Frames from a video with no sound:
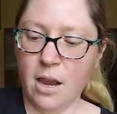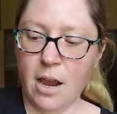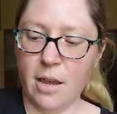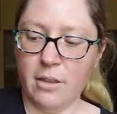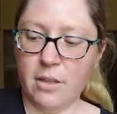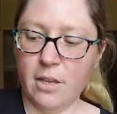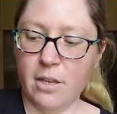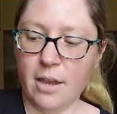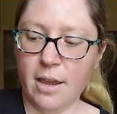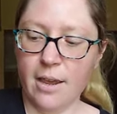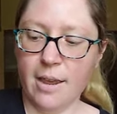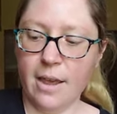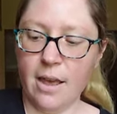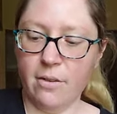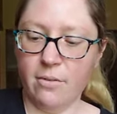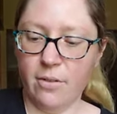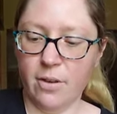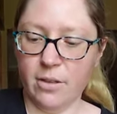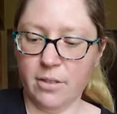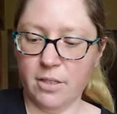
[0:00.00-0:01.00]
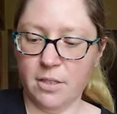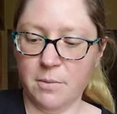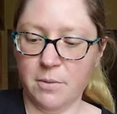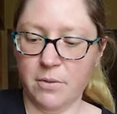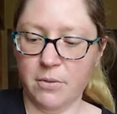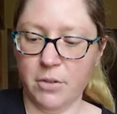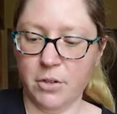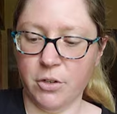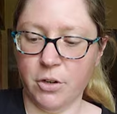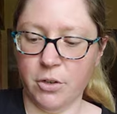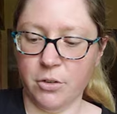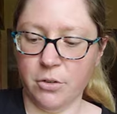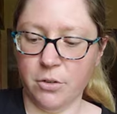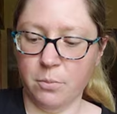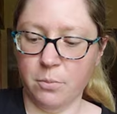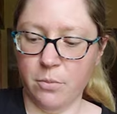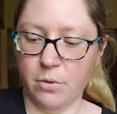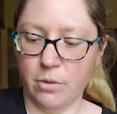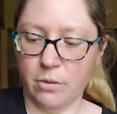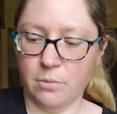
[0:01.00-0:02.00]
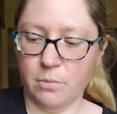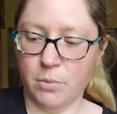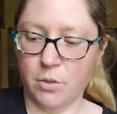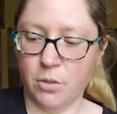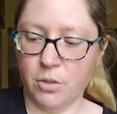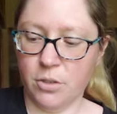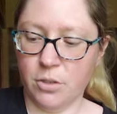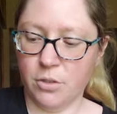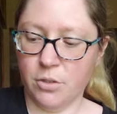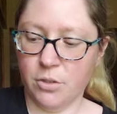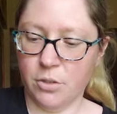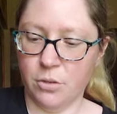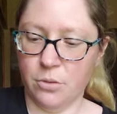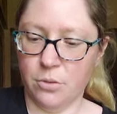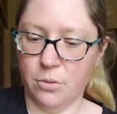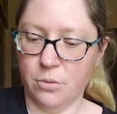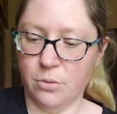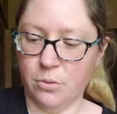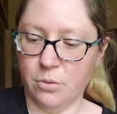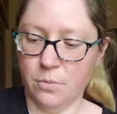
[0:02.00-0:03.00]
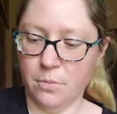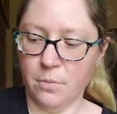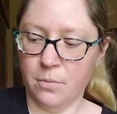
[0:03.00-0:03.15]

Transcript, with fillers: I think I have some of their other books too.